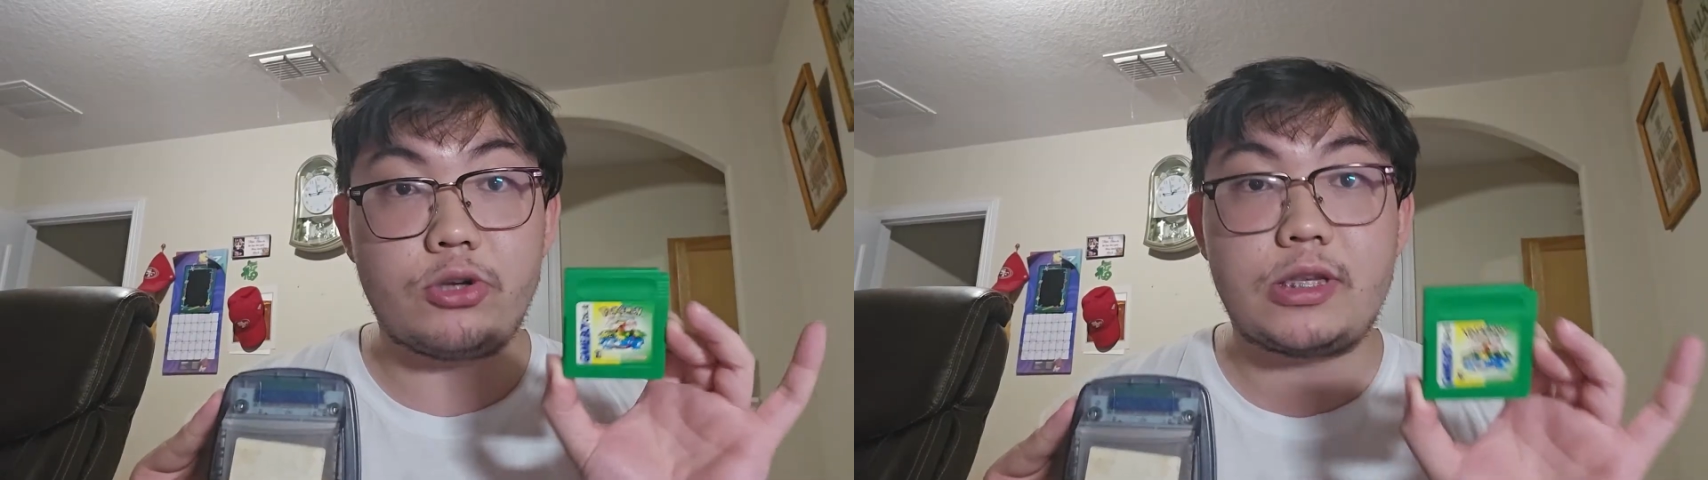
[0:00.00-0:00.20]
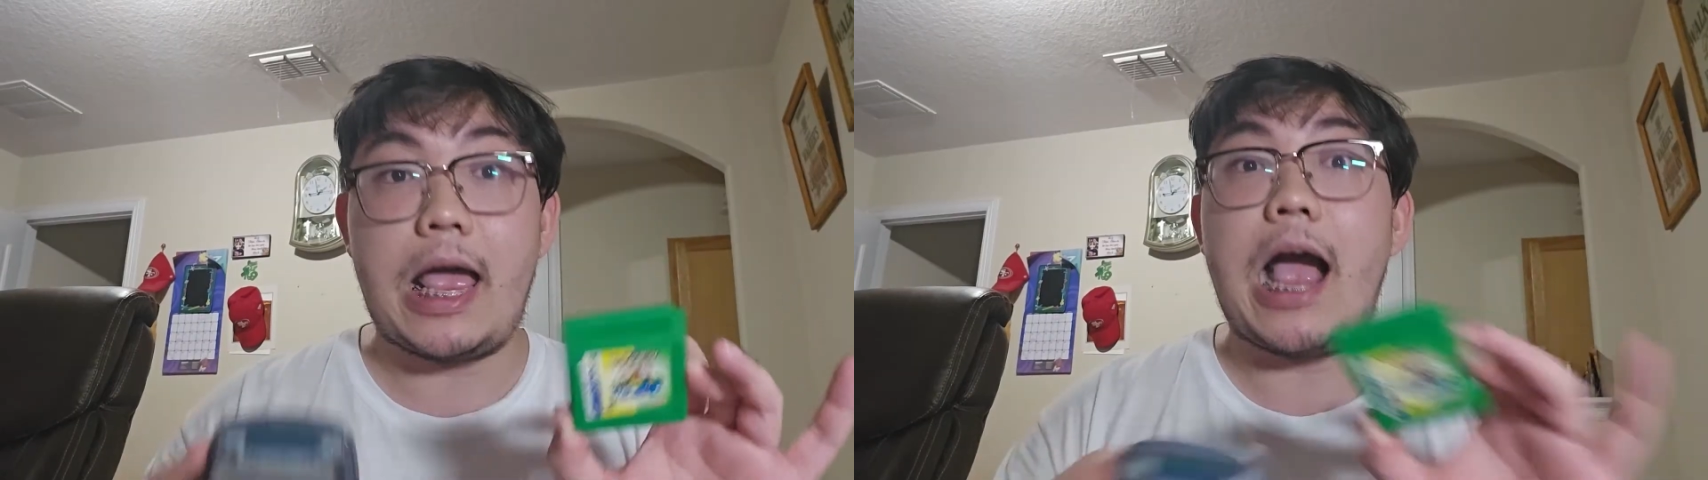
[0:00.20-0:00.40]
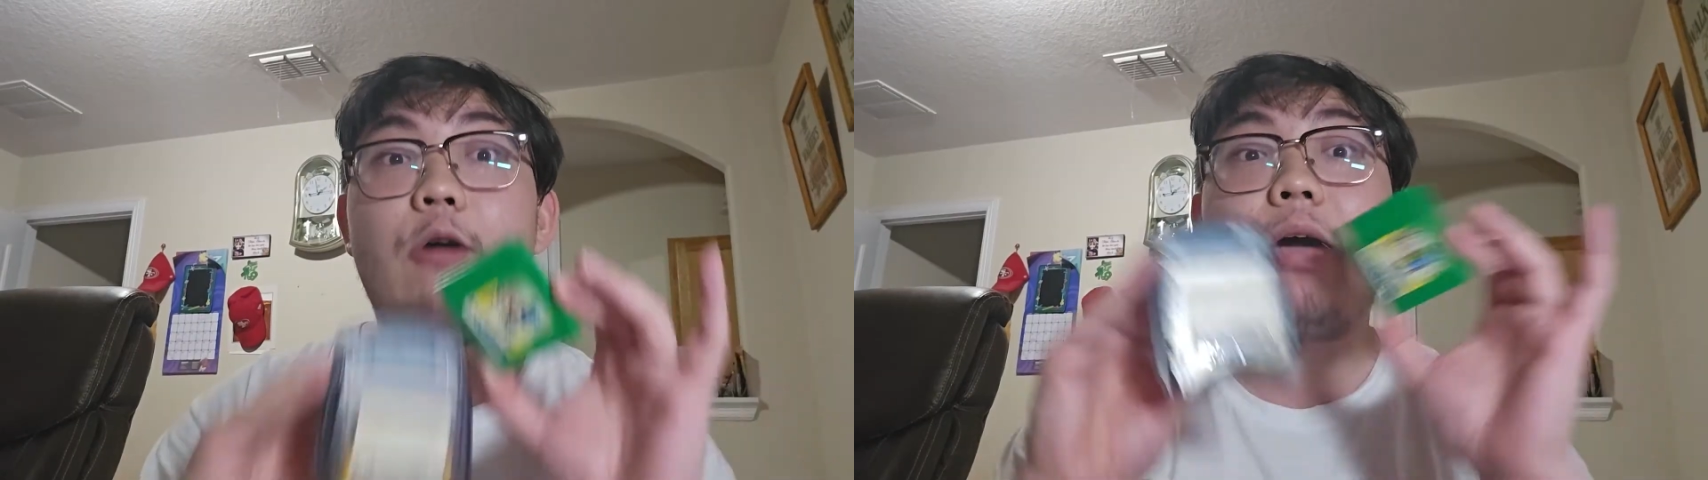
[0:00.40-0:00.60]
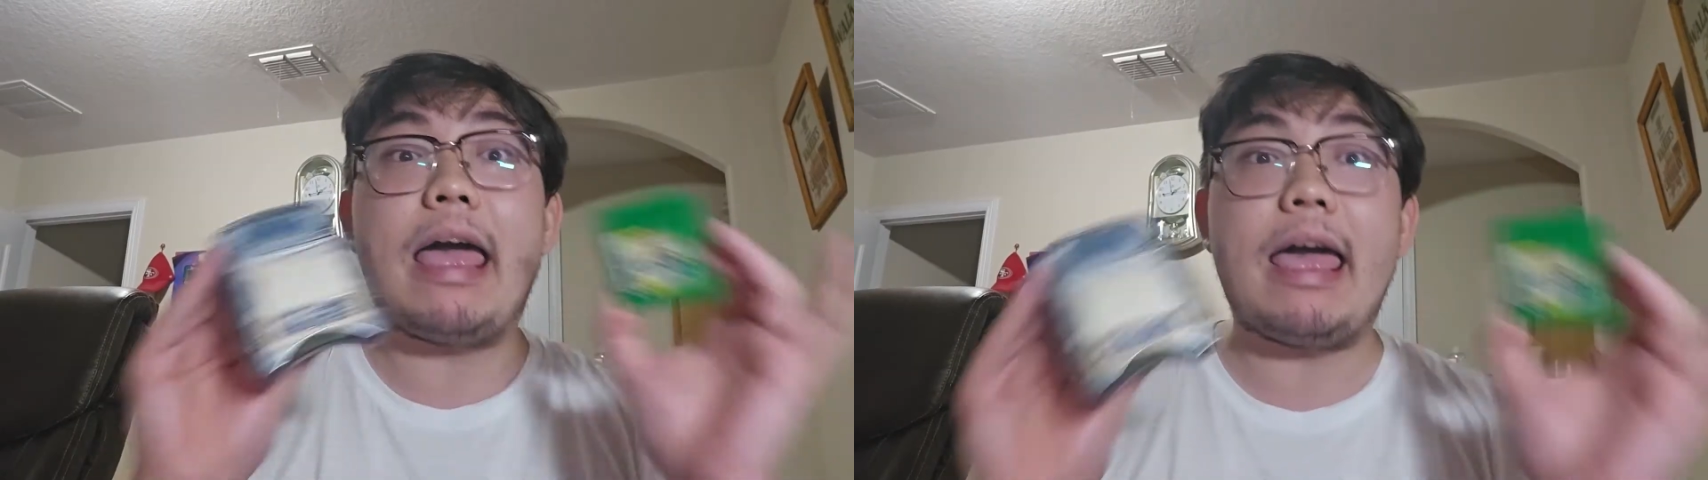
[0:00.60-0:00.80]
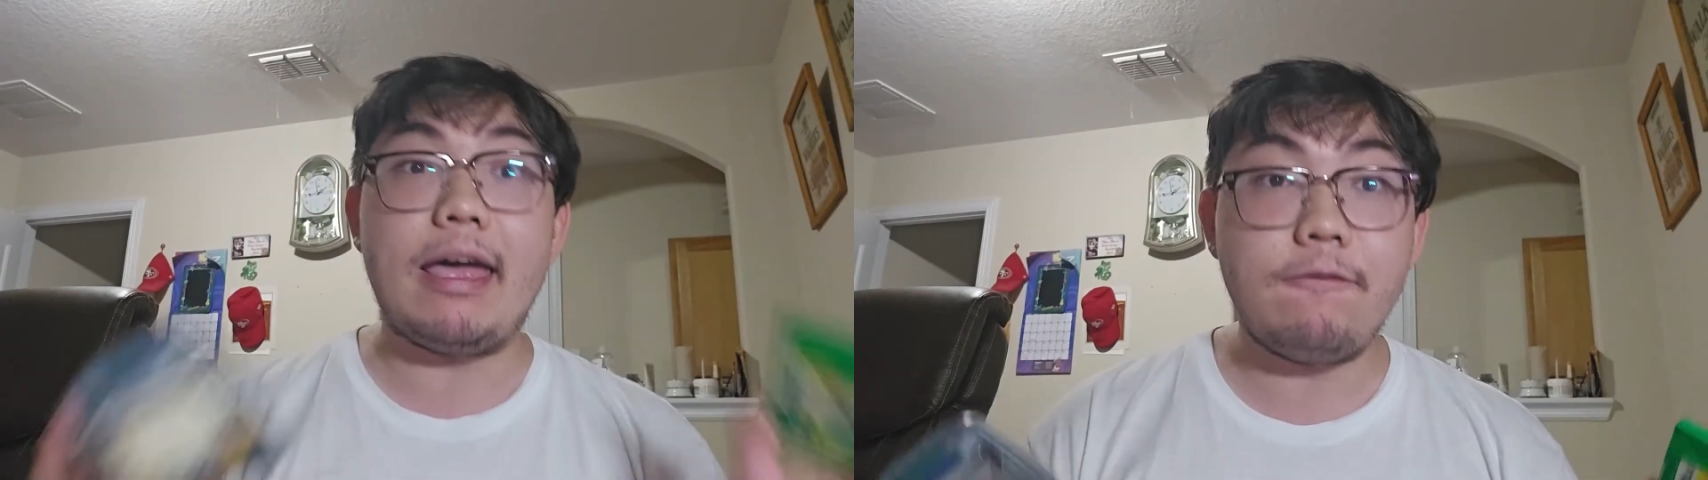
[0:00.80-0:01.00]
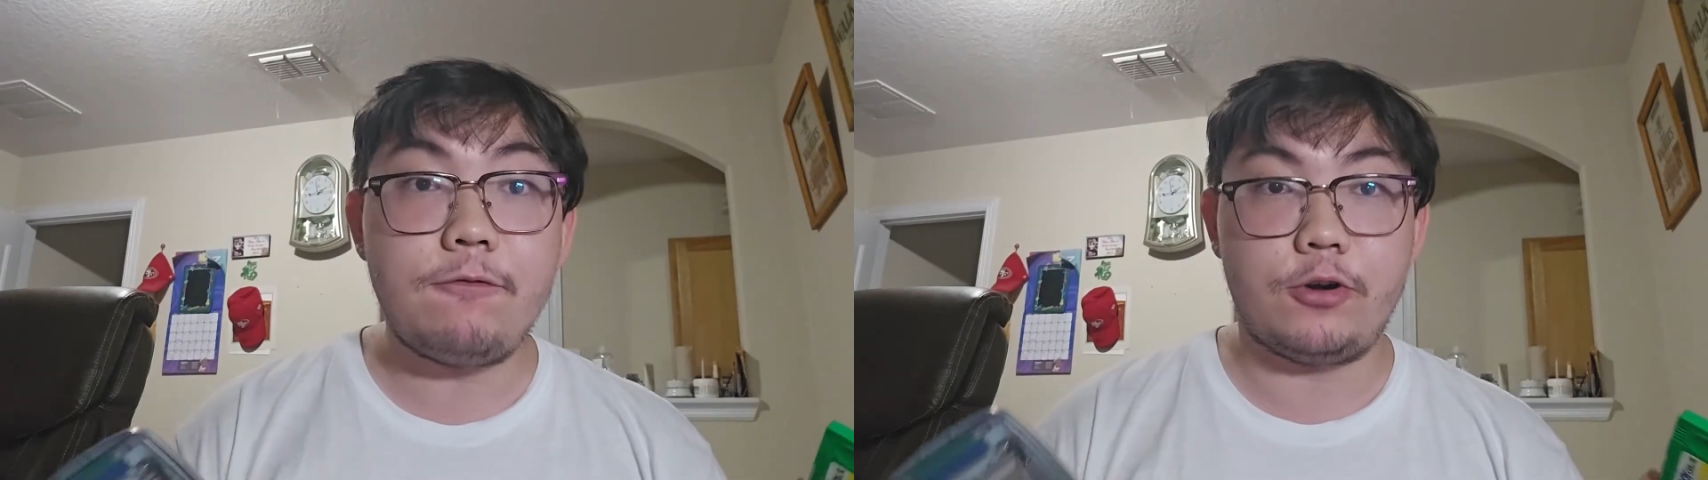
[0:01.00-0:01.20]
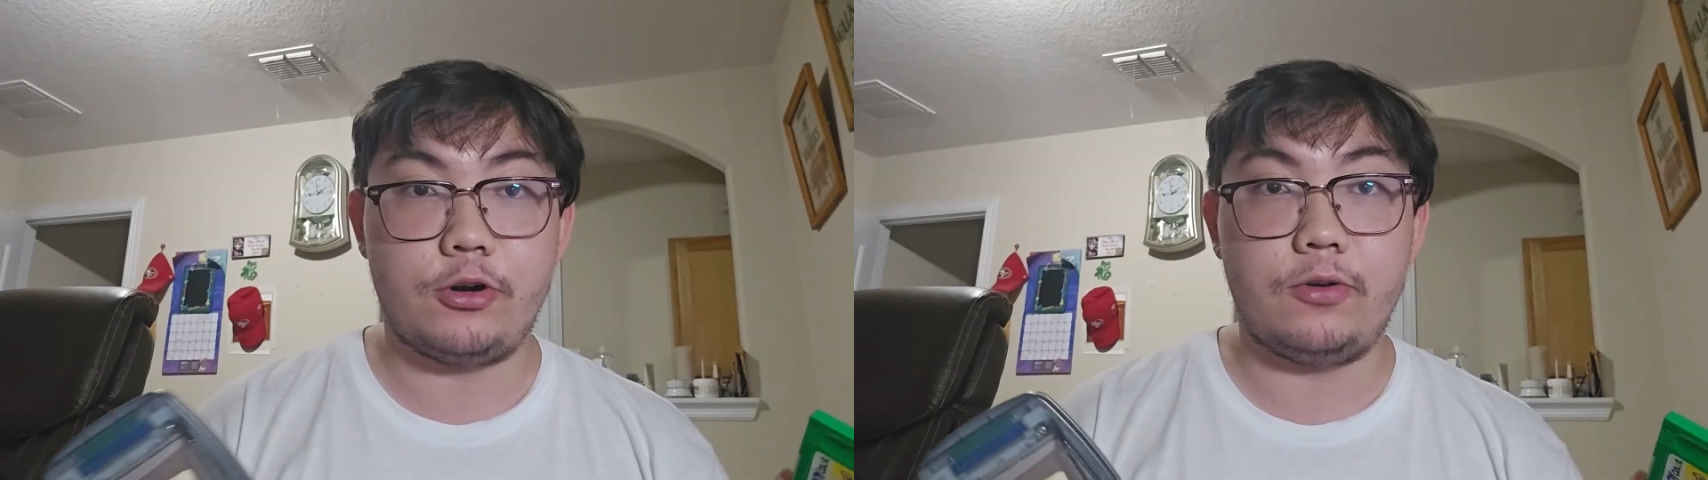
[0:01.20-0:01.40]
However,